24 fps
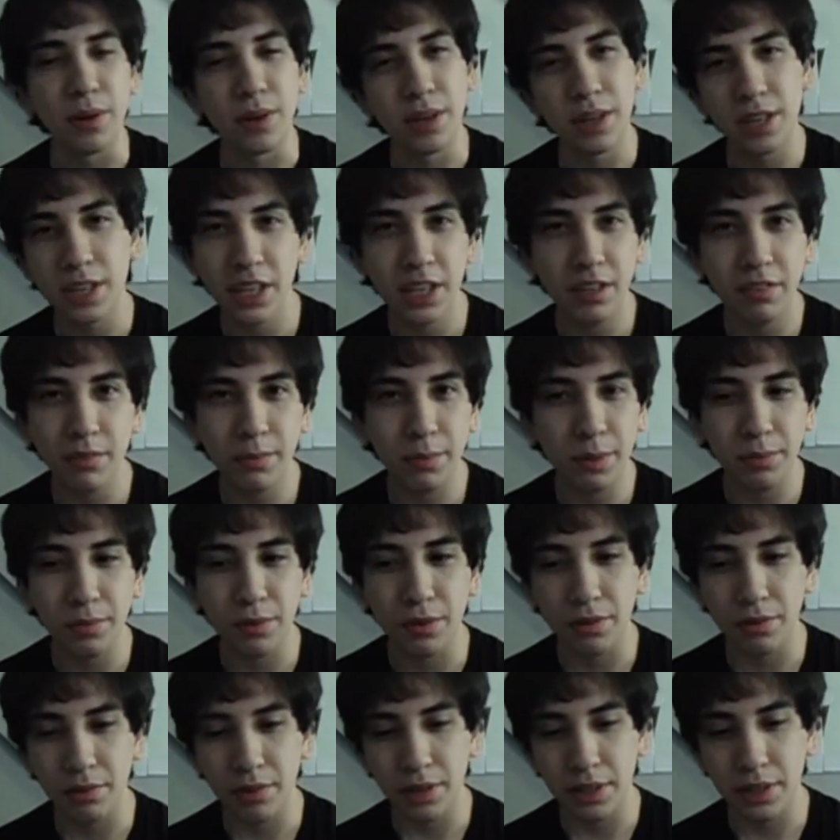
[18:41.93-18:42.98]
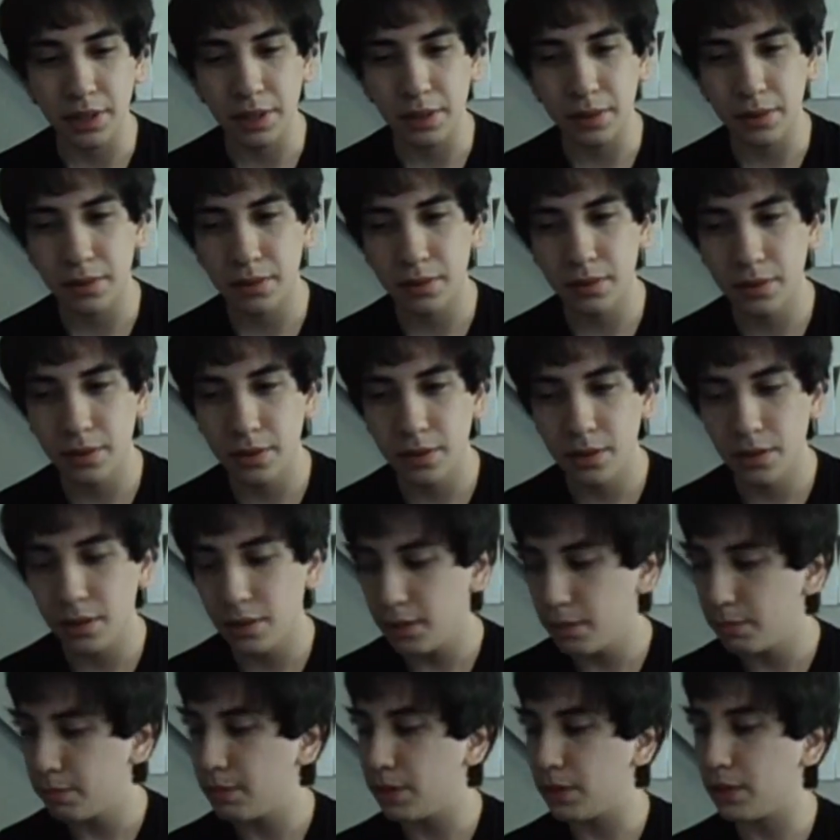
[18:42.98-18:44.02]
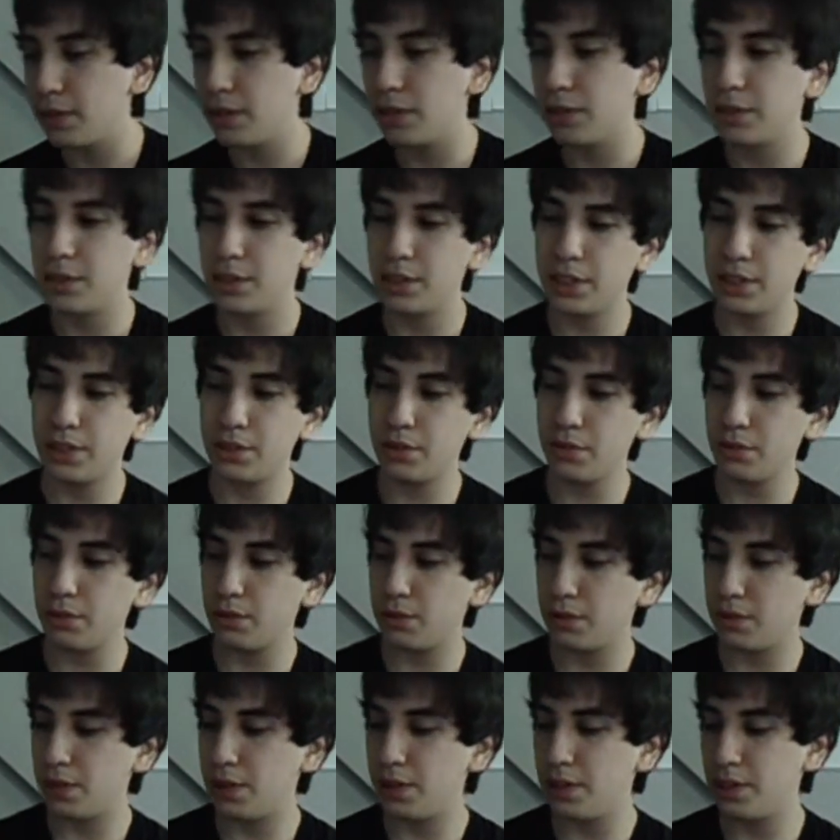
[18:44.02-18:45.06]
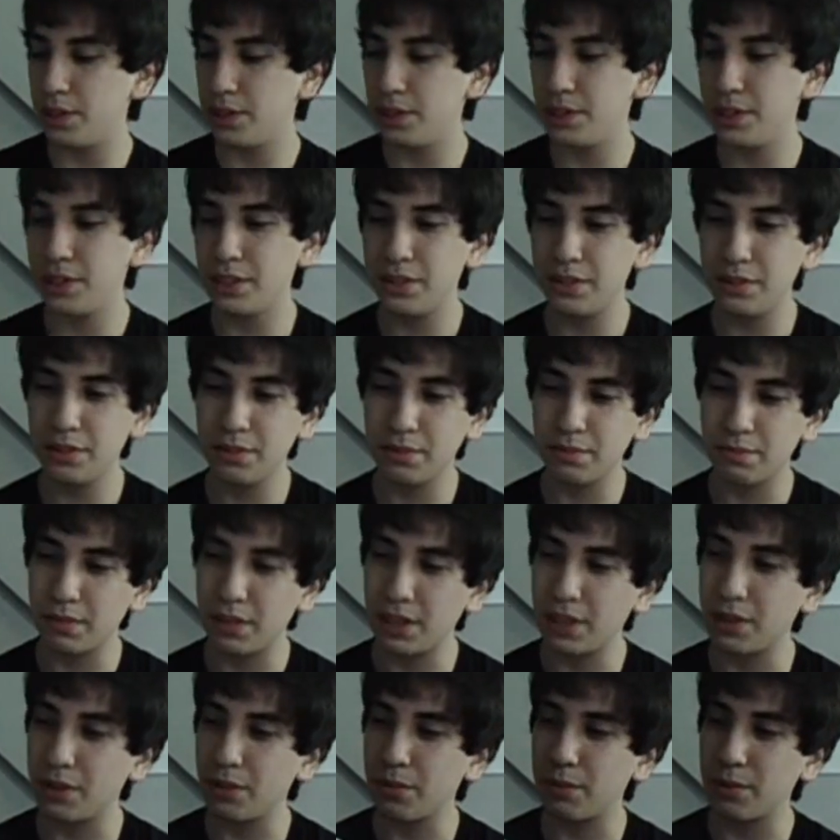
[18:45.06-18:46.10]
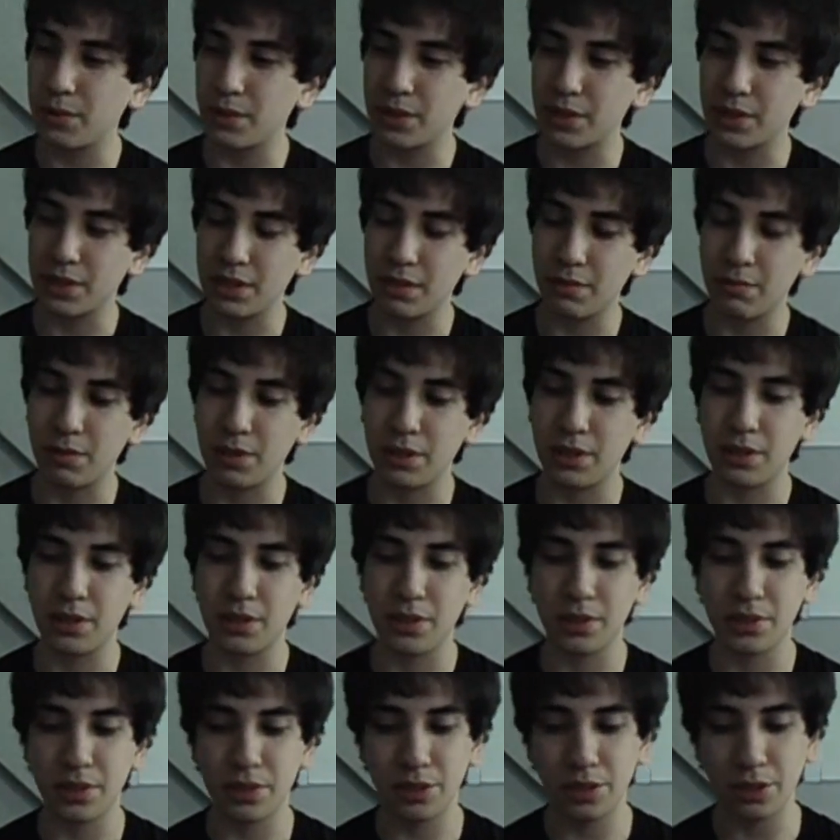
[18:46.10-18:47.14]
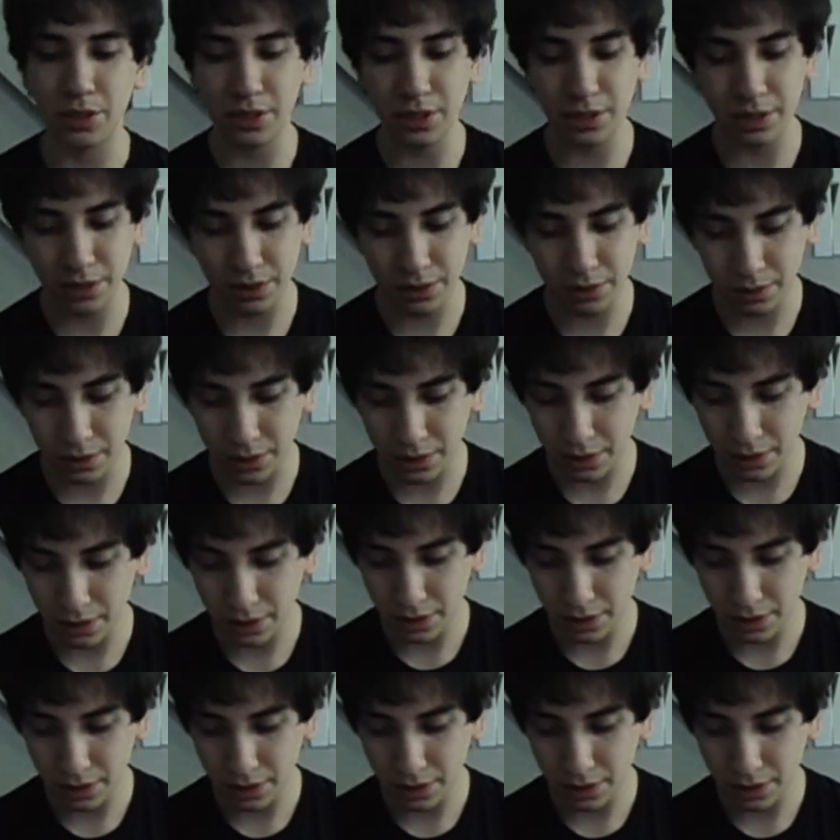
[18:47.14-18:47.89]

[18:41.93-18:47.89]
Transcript: I can't remember it right now. But she drew it. She drew in my notebook because I wanted her to draw into it.